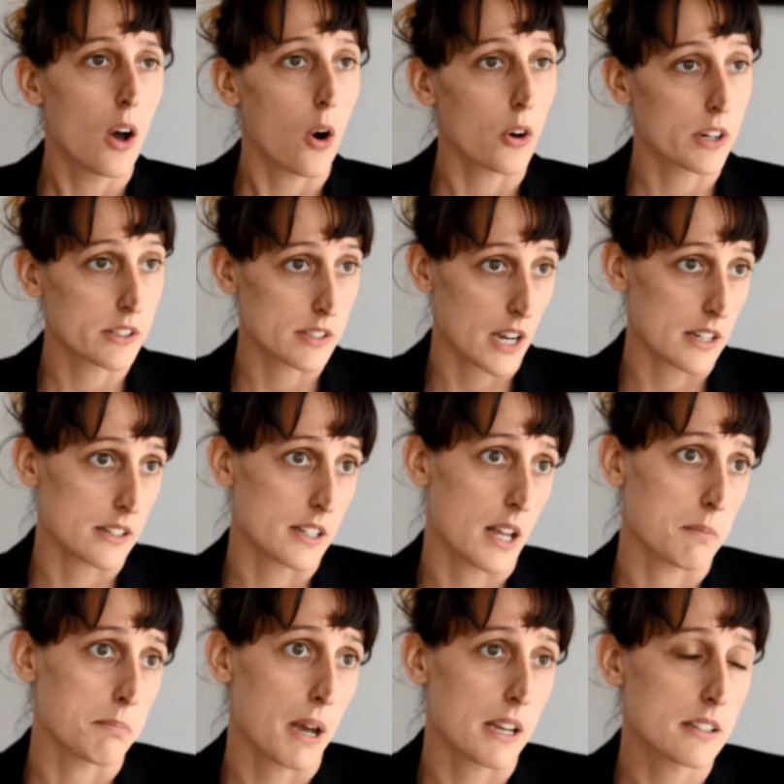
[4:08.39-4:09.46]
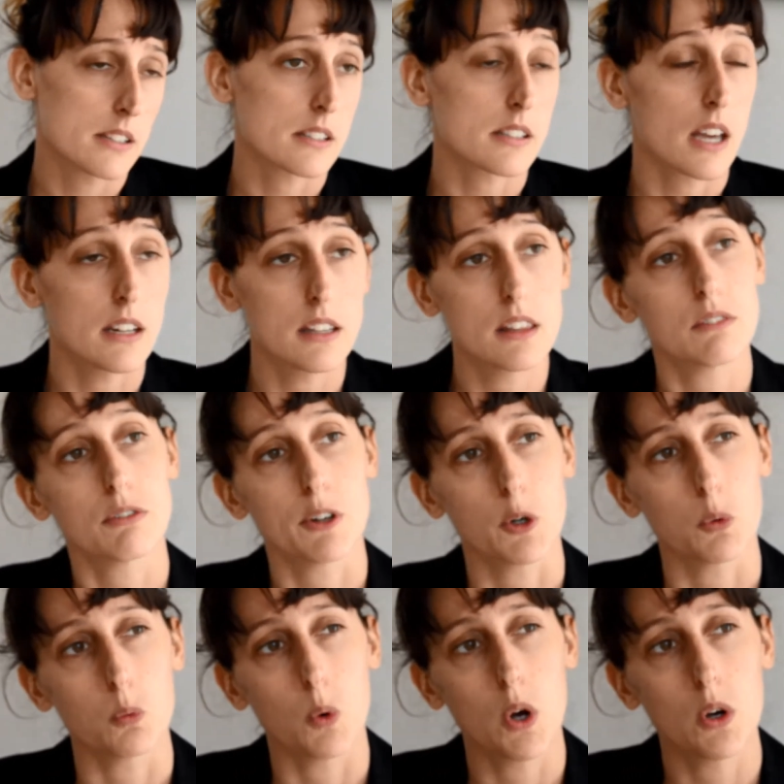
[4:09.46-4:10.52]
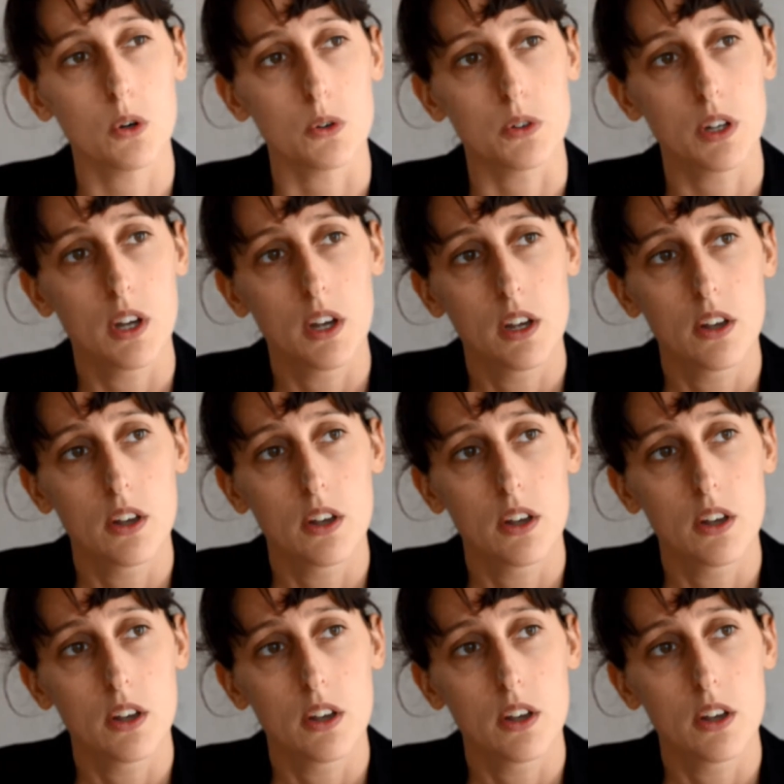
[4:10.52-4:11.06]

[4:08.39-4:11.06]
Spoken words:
on a day-to-day basis and in the real world.